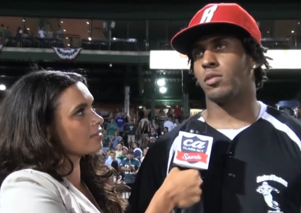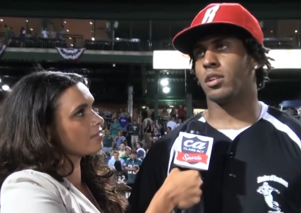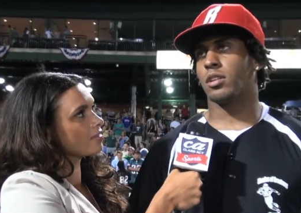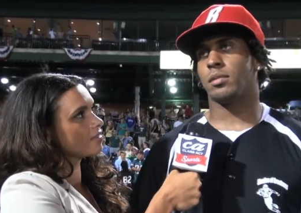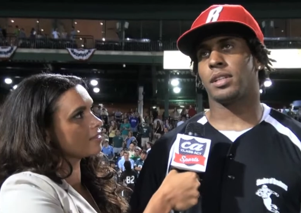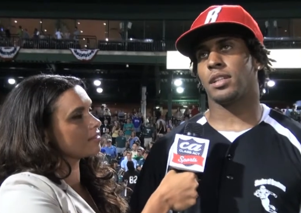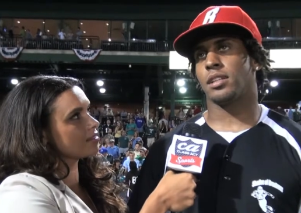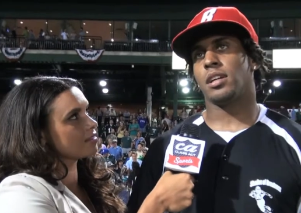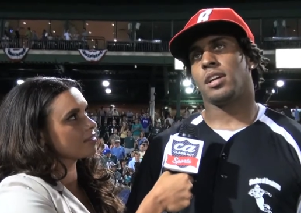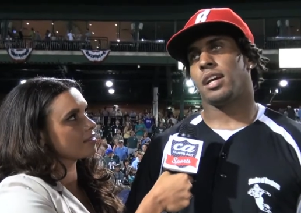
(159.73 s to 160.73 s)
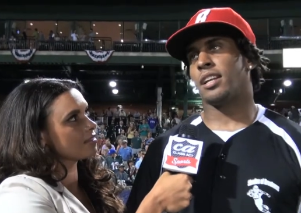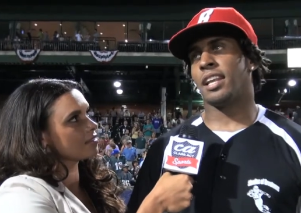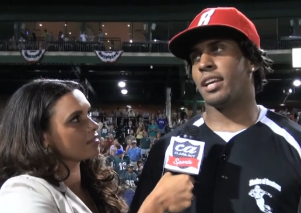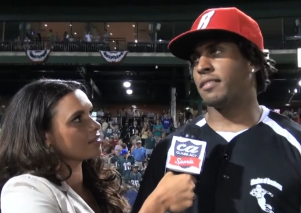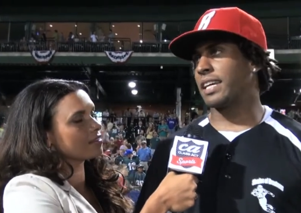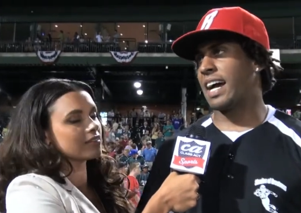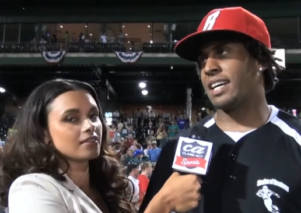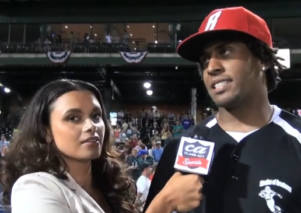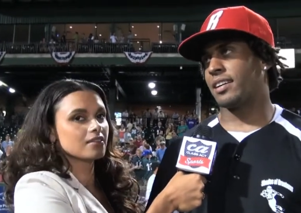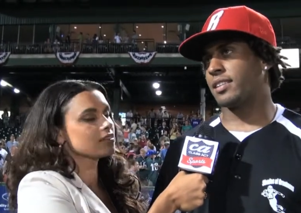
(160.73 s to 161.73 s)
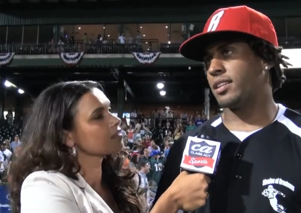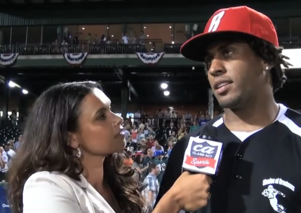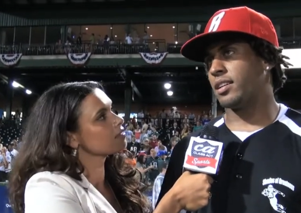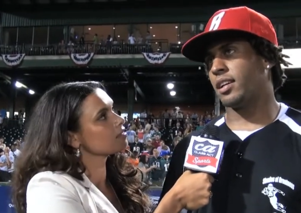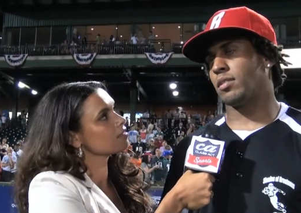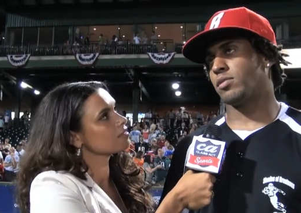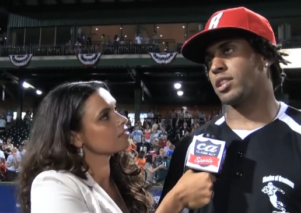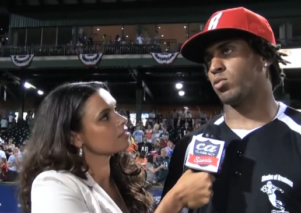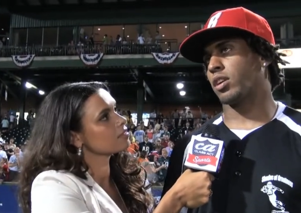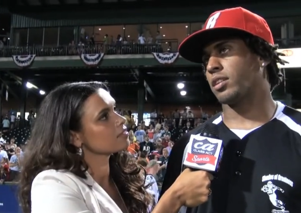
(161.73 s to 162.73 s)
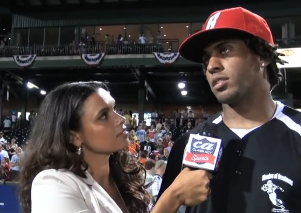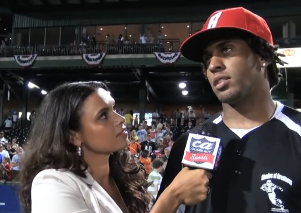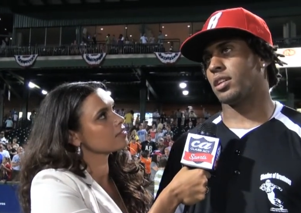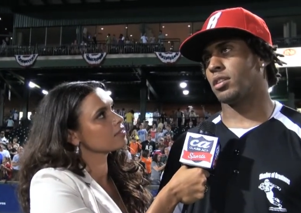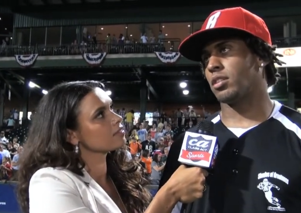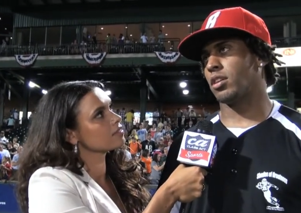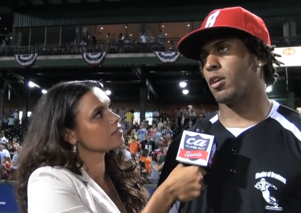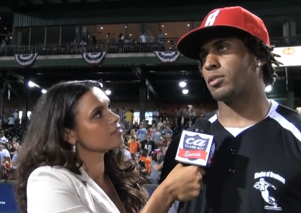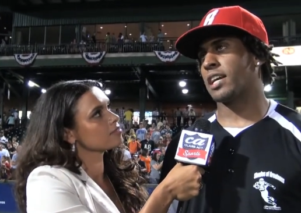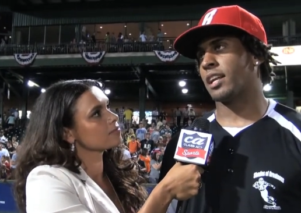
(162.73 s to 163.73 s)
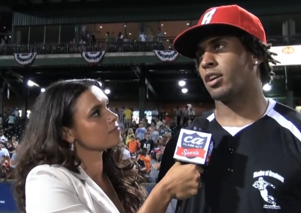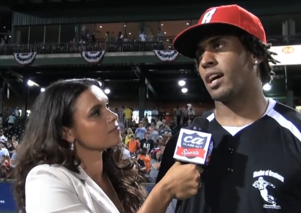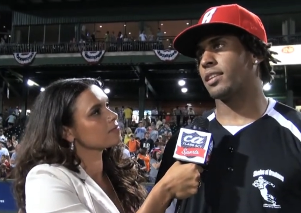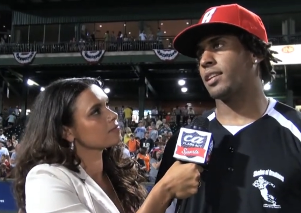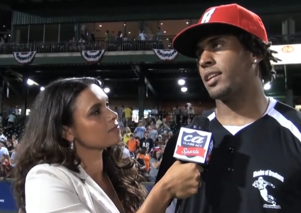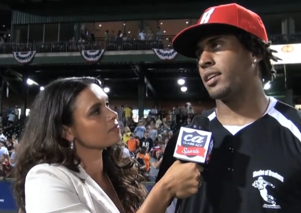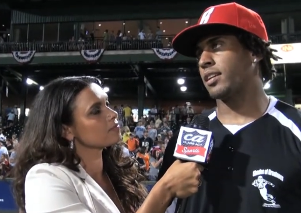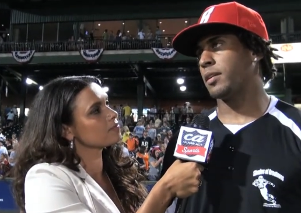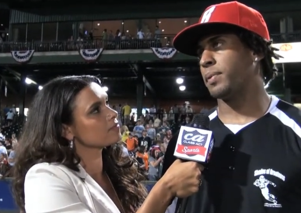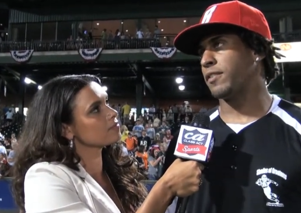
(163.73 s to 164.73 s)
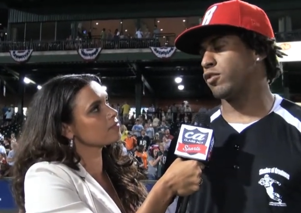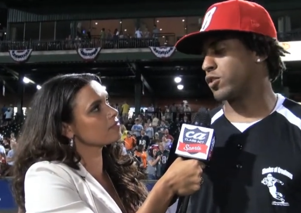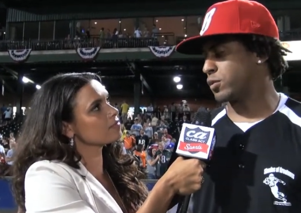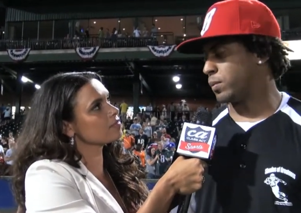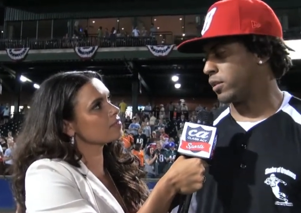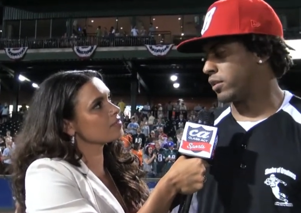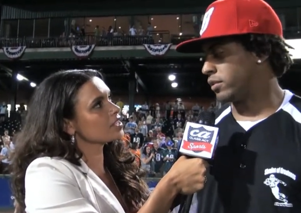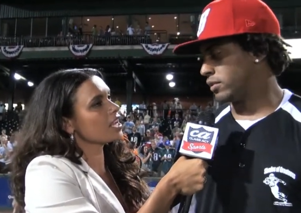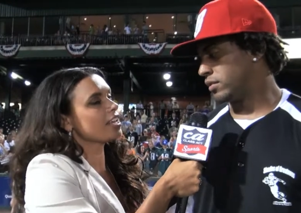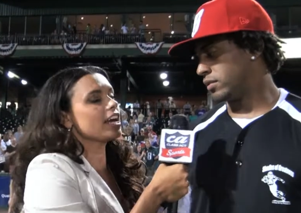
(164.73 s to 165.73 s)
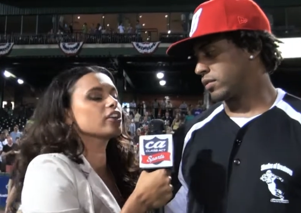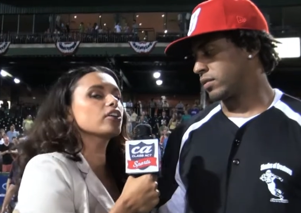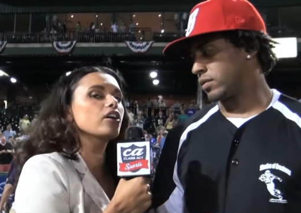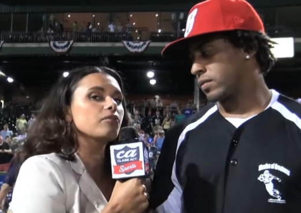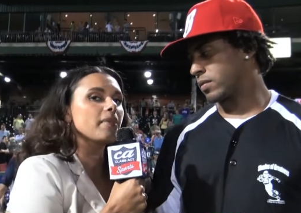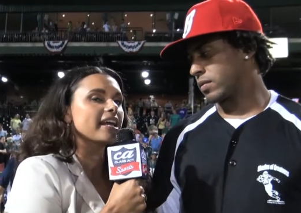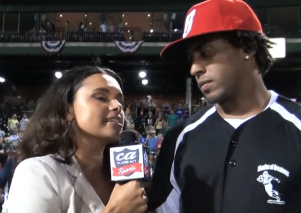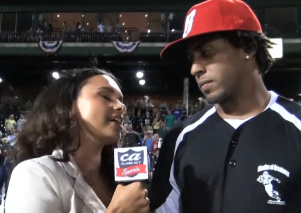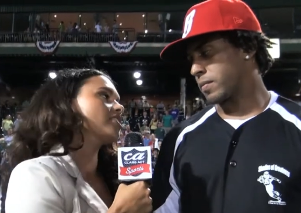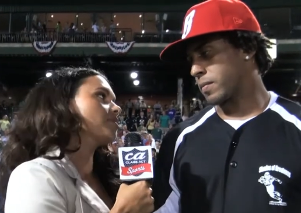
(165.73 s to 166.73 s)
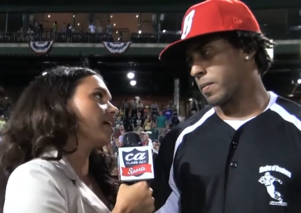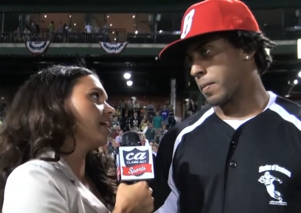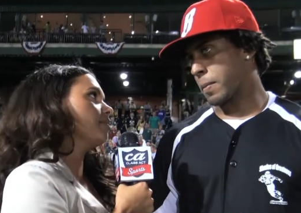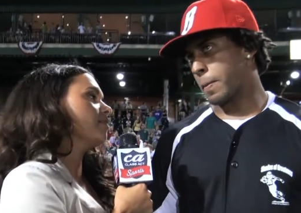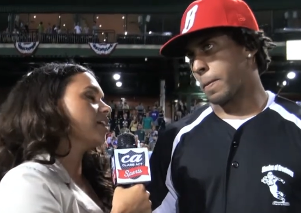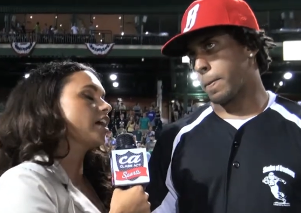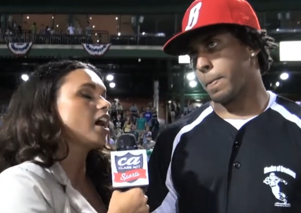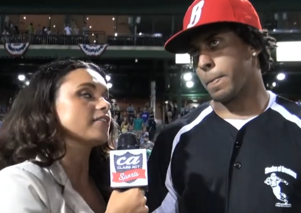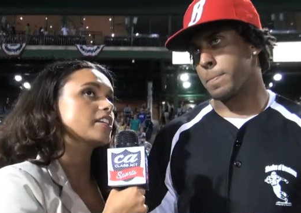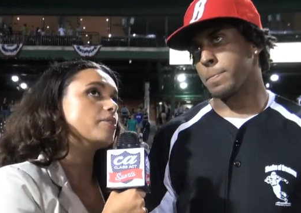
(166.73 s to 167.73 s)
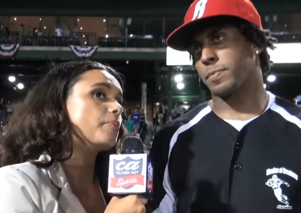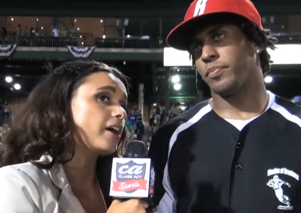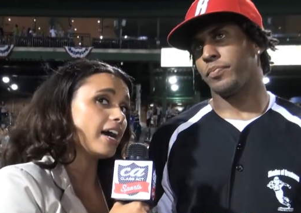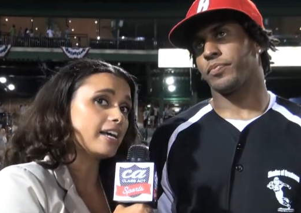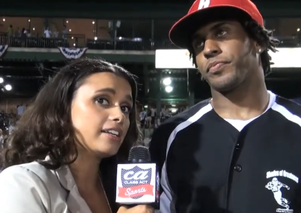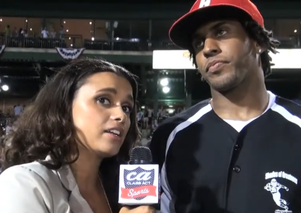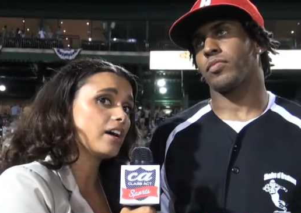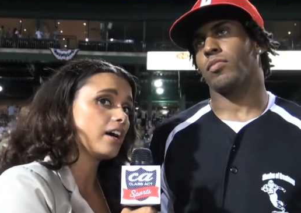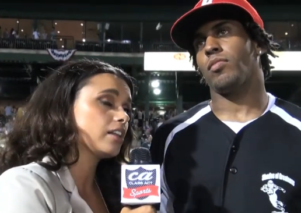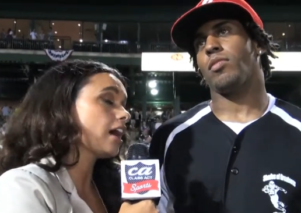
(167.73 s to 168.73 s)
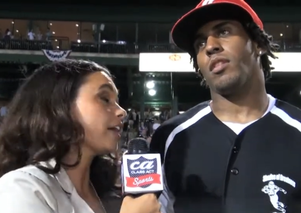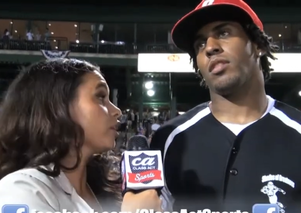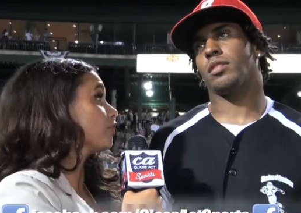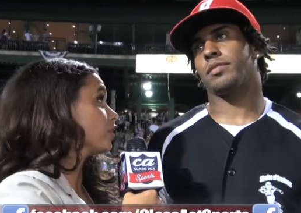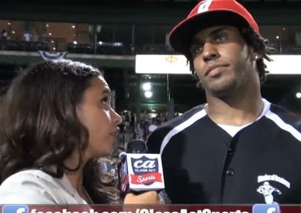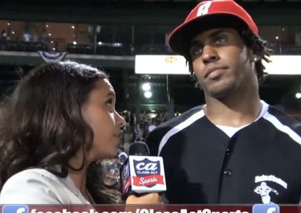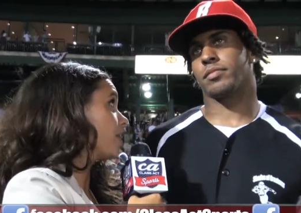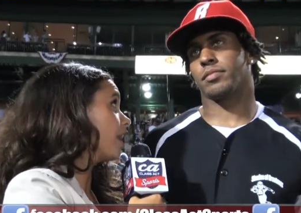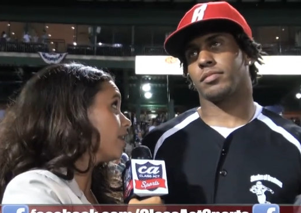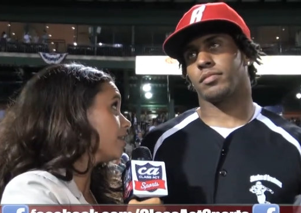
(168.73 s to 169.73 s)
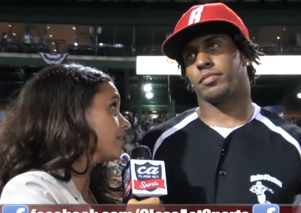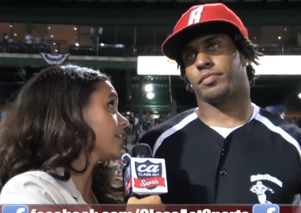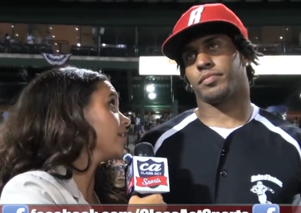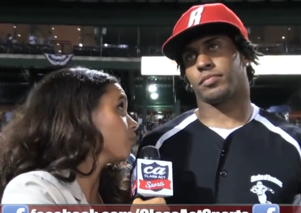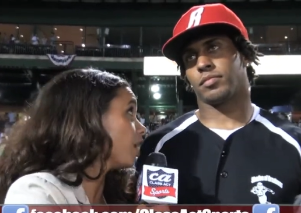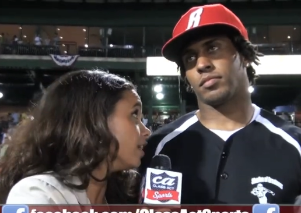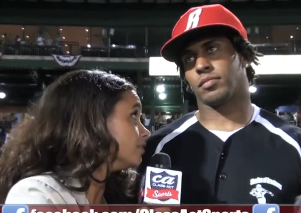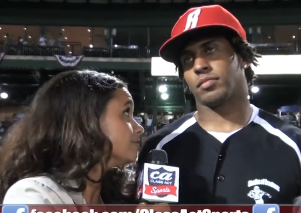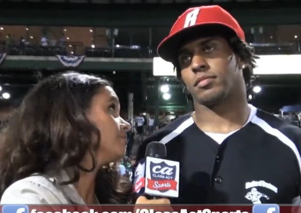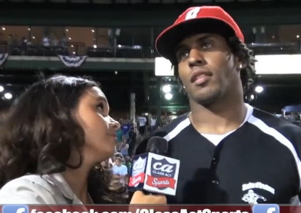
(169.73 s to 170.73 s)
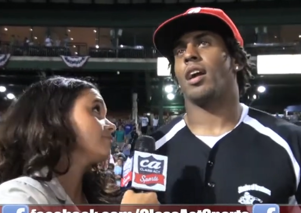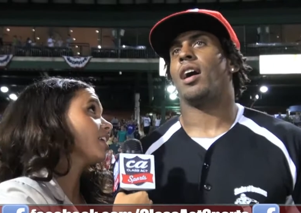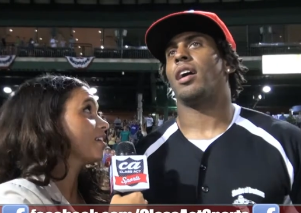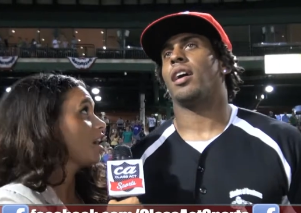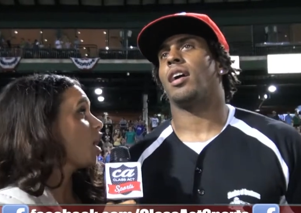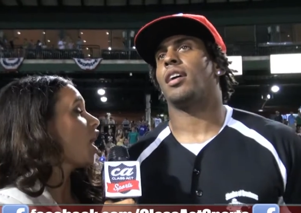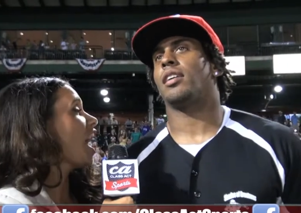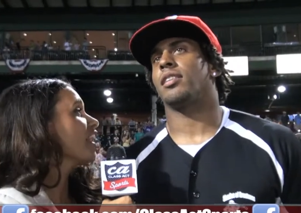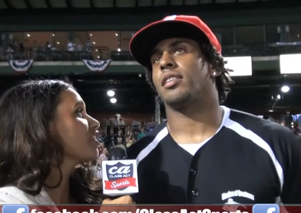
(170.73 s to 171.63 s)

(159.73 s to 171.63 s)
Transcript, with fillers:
Speaker 1: with them, and uh, and I love the guys out there. And we just working to uh, you know hope try to go out there and uh, compete for a Super Bowl.
Speaker 2: Now you don't make it down to Miami very often, but I don't know if you know or not, the Heat won. How do